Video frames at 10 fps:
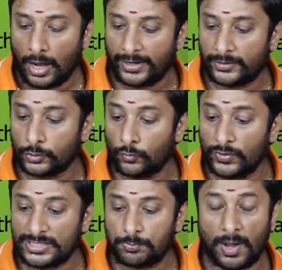And to
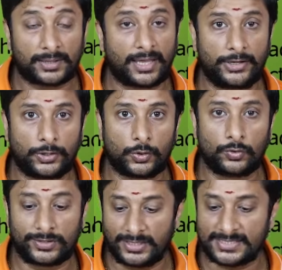which path I need to
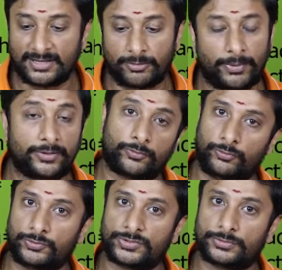go, that is given by the
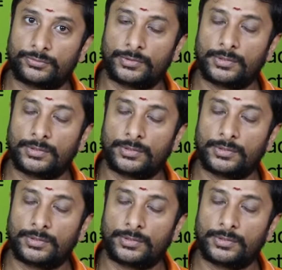root.